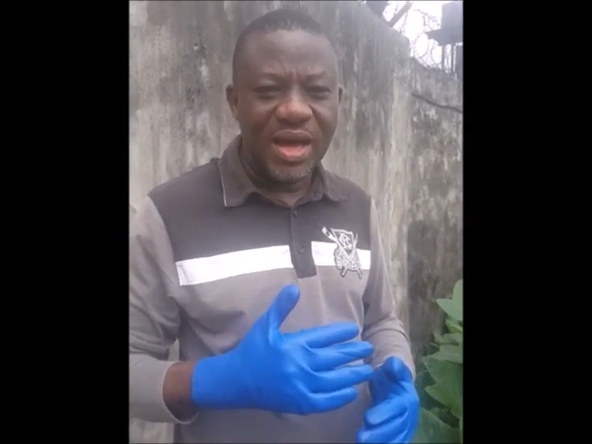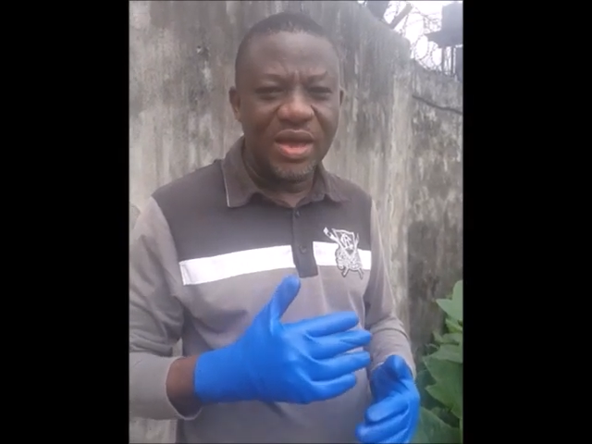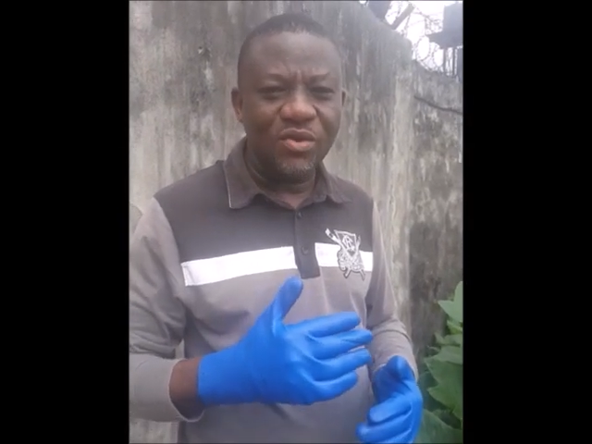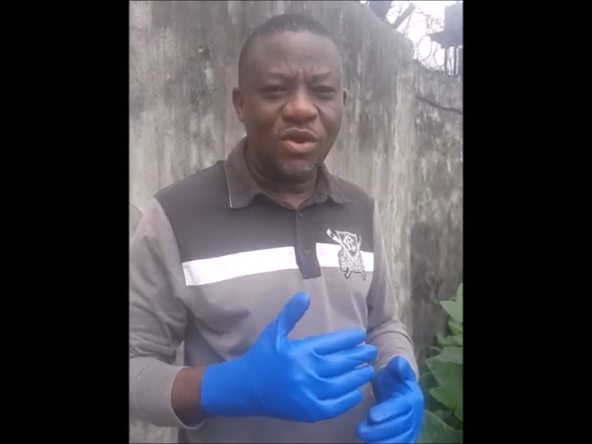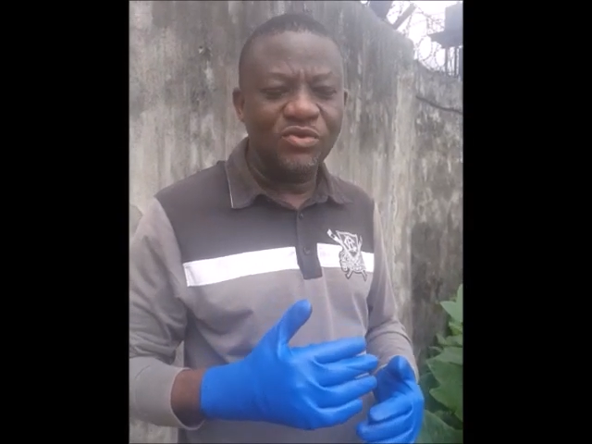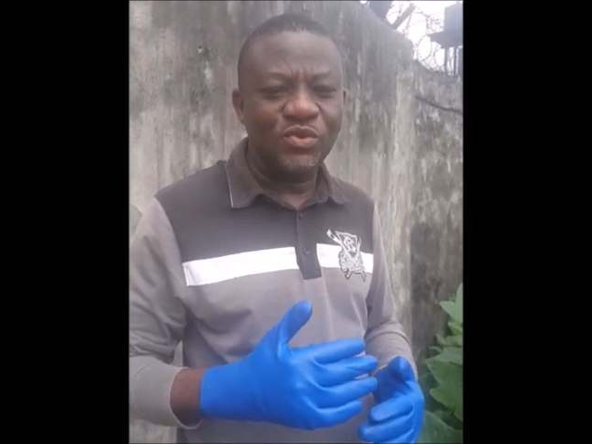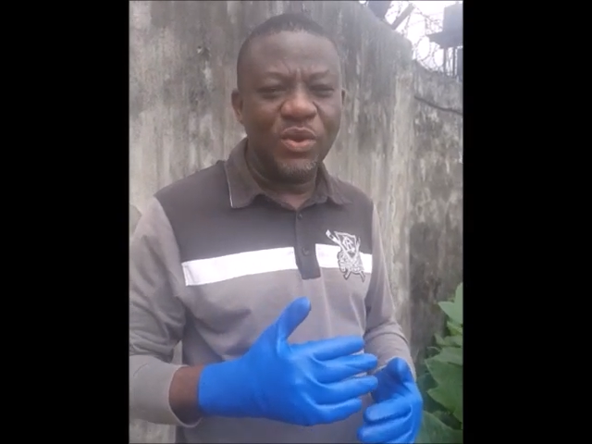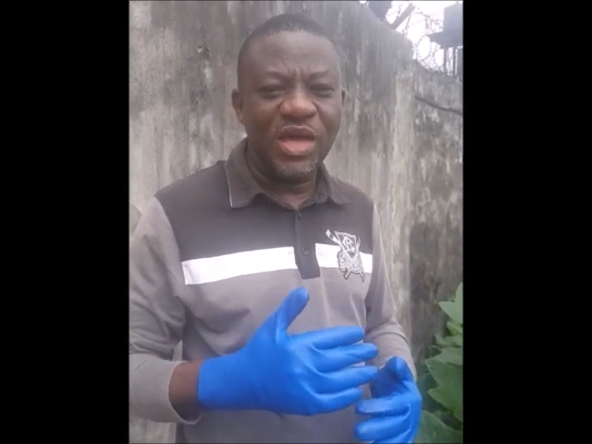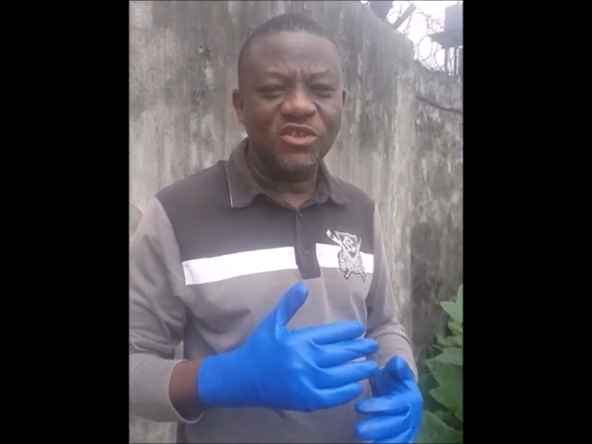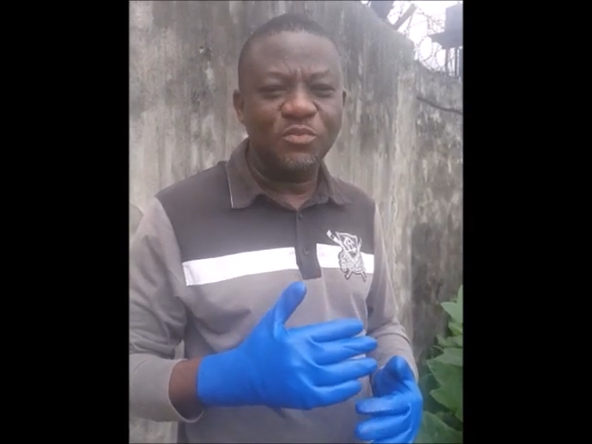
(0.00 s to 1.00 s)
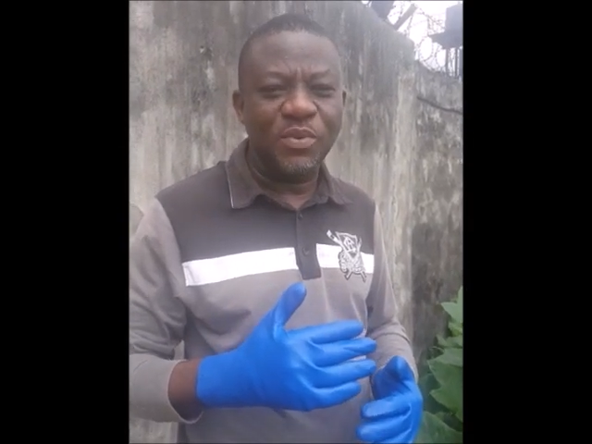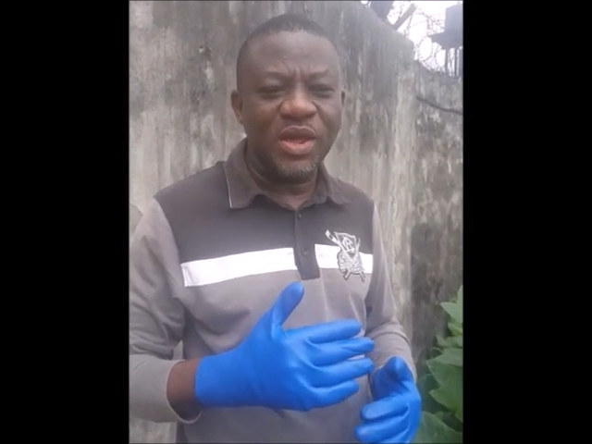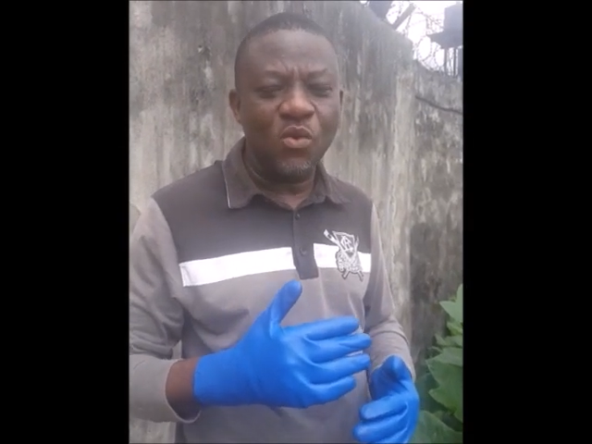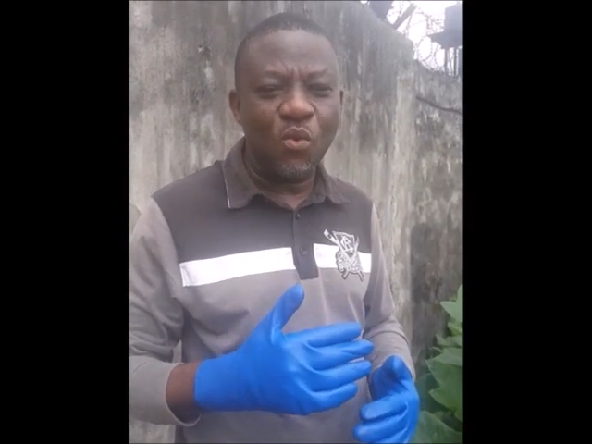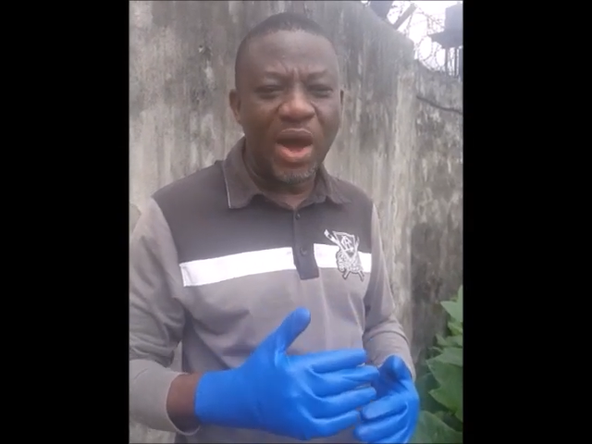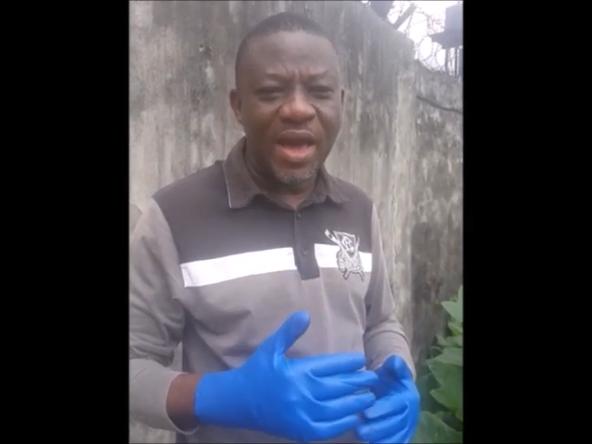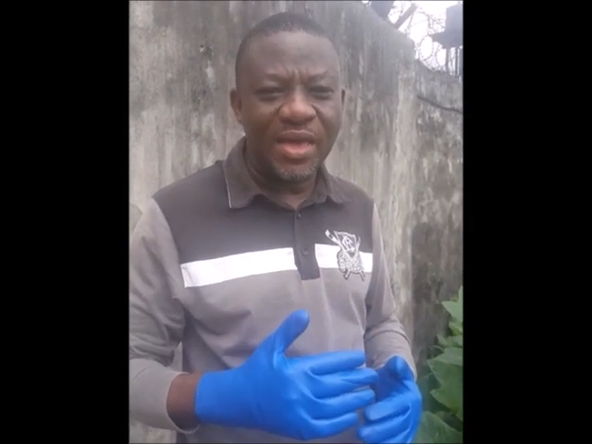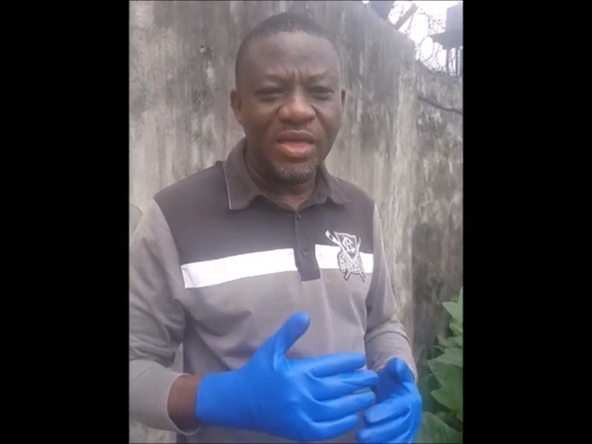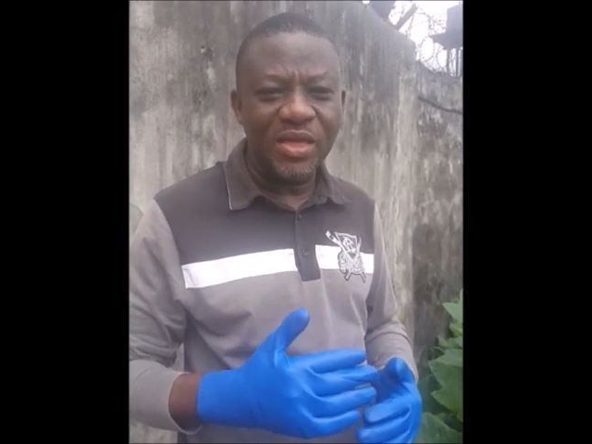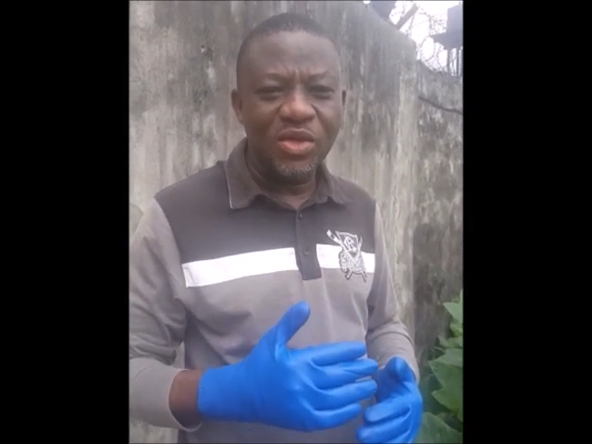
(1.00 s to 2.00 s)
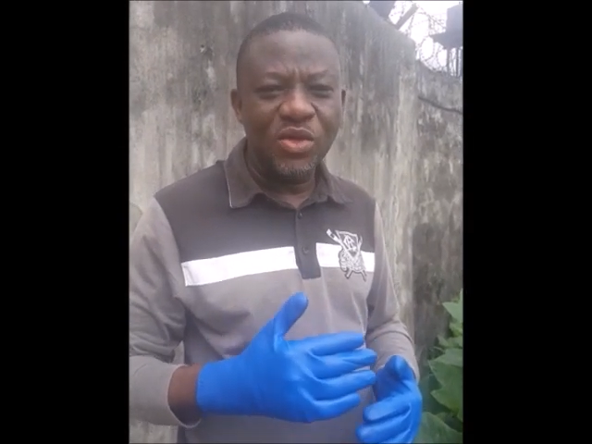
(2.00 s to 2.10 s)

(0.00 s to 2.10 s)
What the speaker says: and also explain why